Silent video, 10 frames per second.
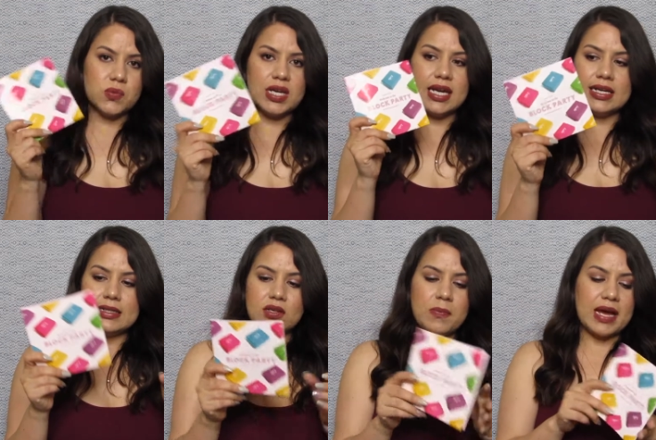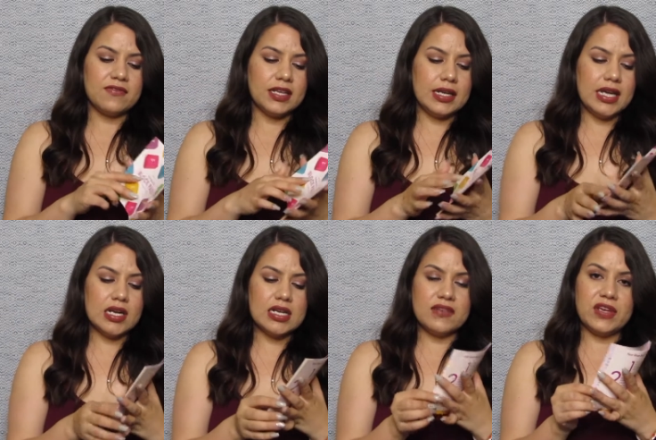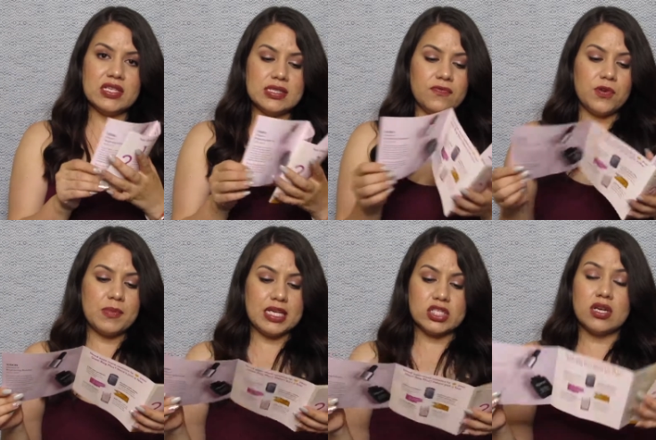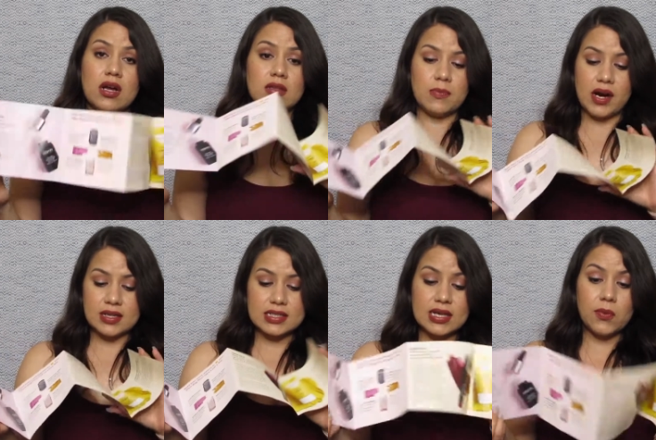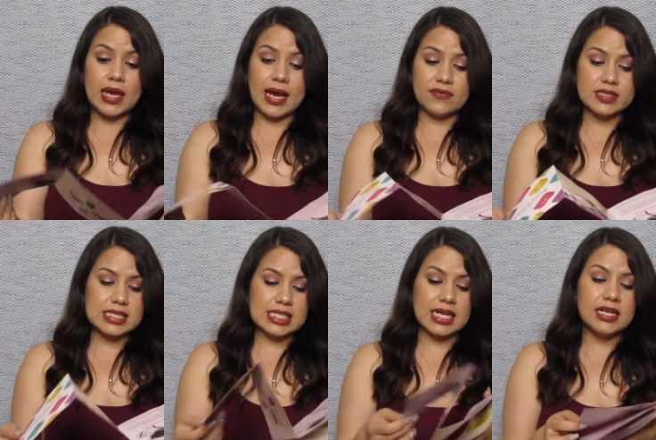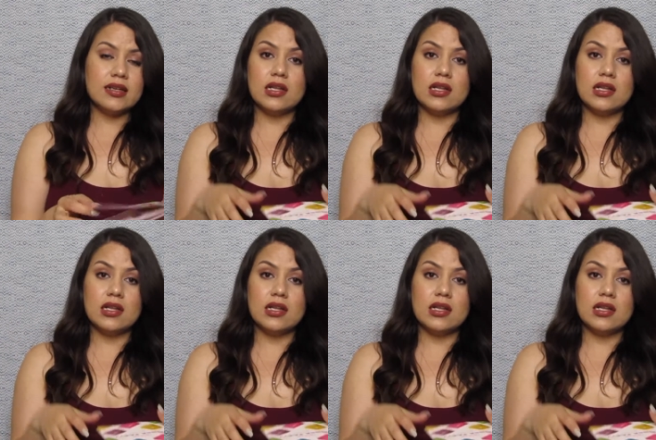we get a little pamphlet here giving us information on the products that we have inside